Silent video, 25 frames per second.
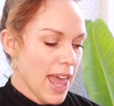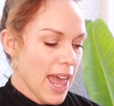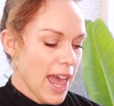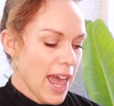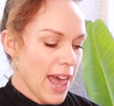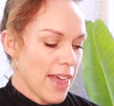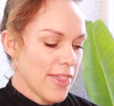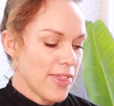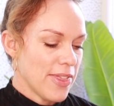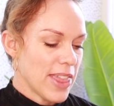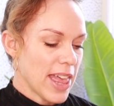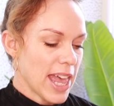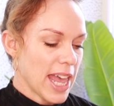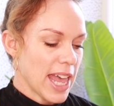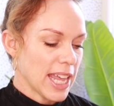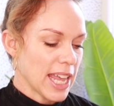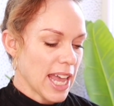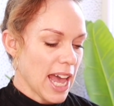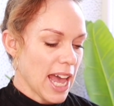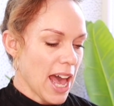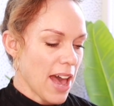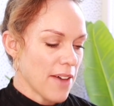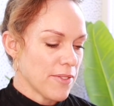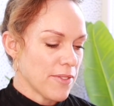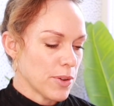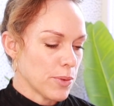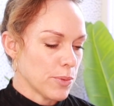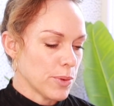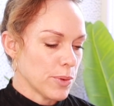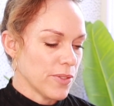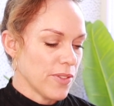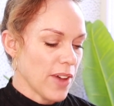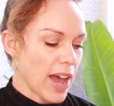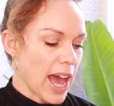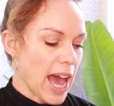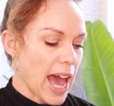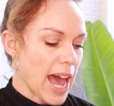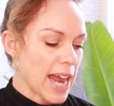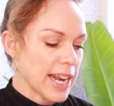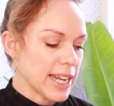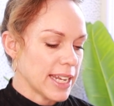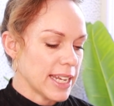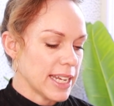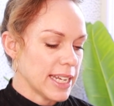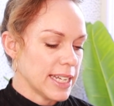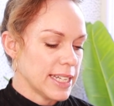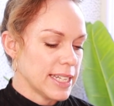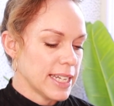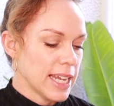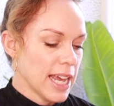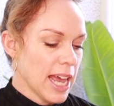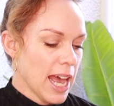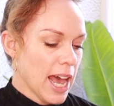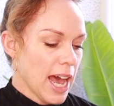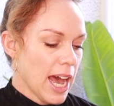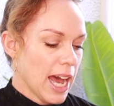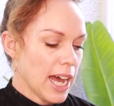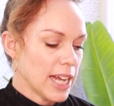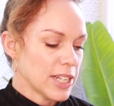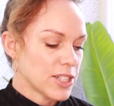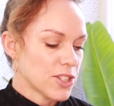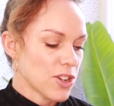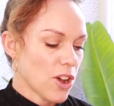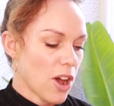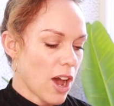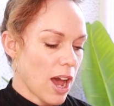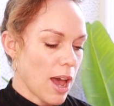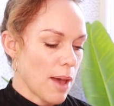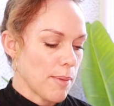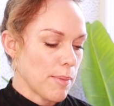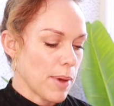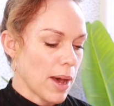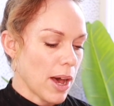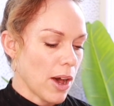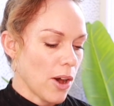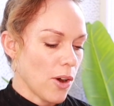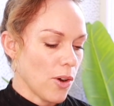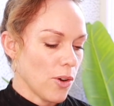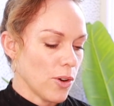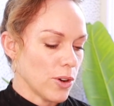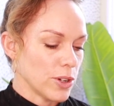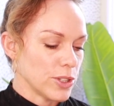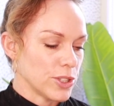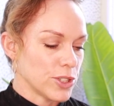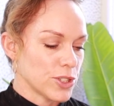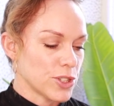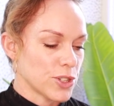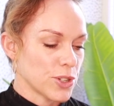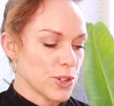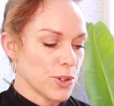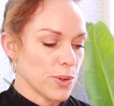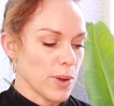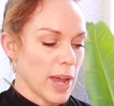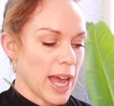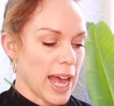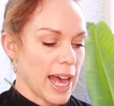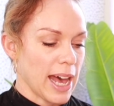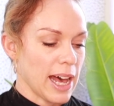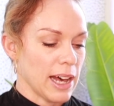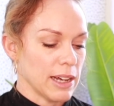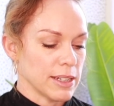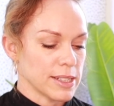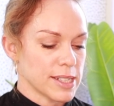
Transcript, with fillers: And there you have it, we've added a timer onto our